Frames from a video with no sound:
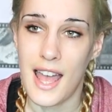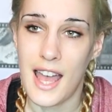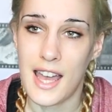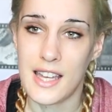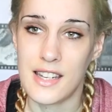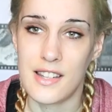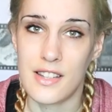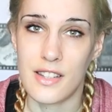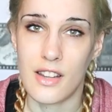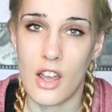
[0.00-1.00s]

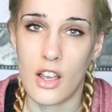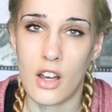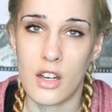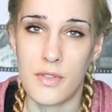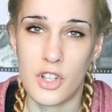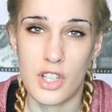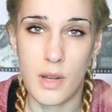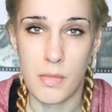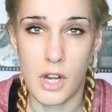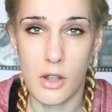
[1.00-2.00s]
and I kind of just
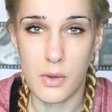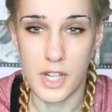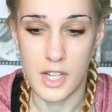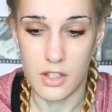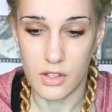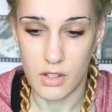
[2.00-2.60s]
imploded.